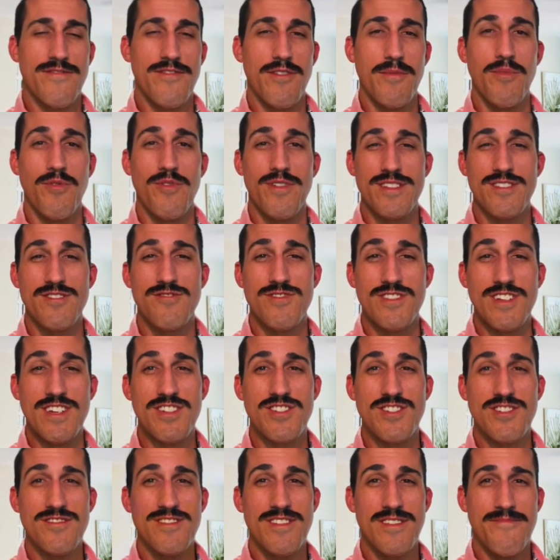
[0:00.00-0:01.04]
points
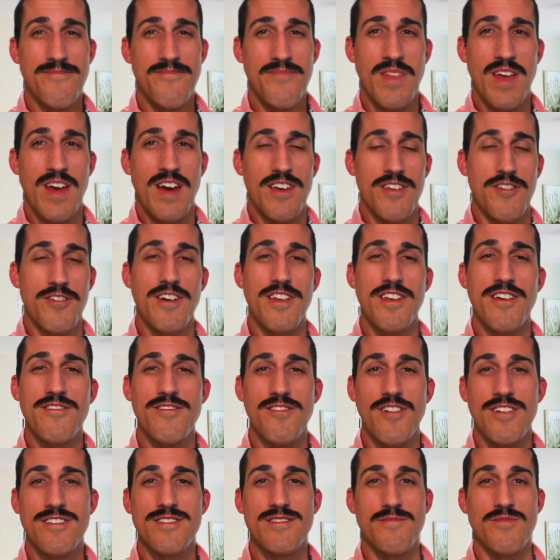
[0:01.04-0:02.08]
strategically, you can
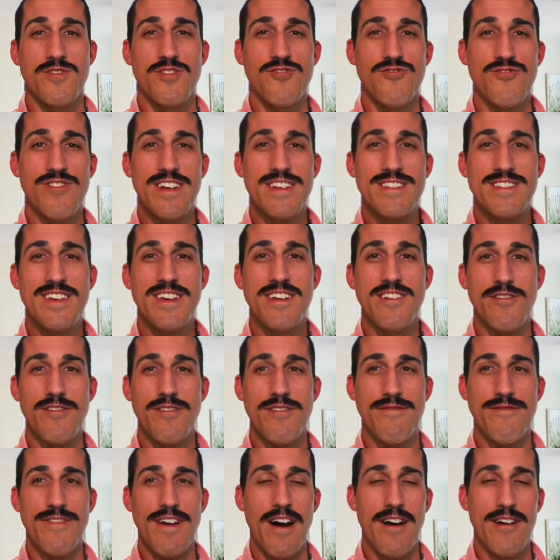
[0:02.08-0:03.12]
unlock some crazy good
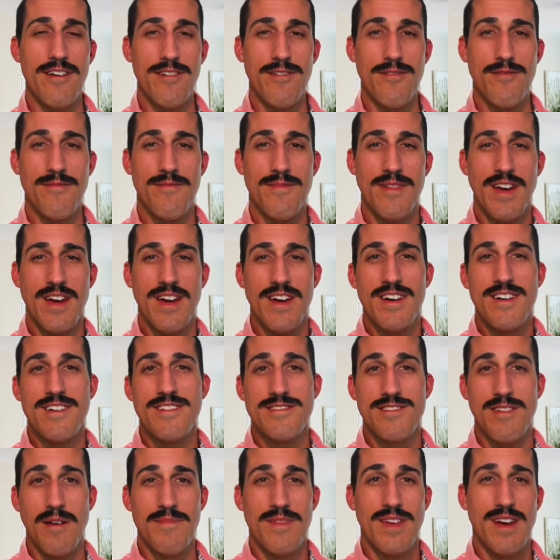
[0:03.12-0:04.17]
value.
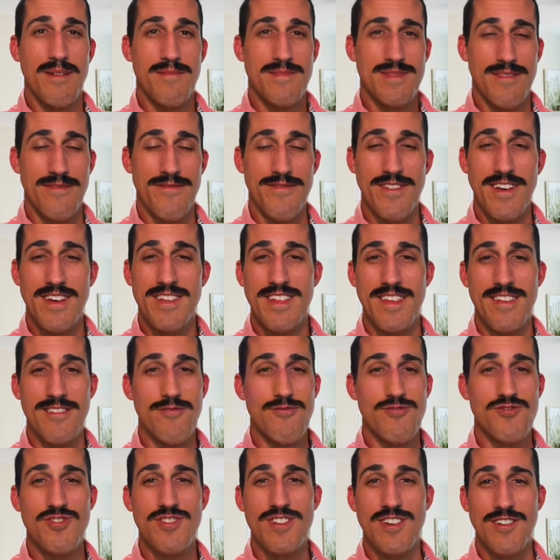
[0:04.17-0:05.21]
Sometimes the flight that
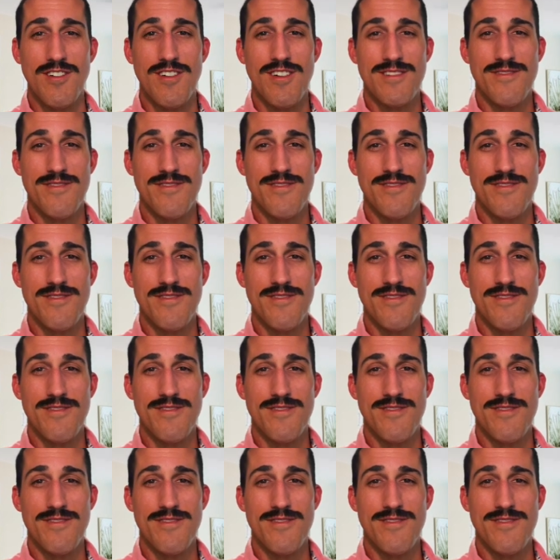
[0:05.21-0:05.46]
usually costs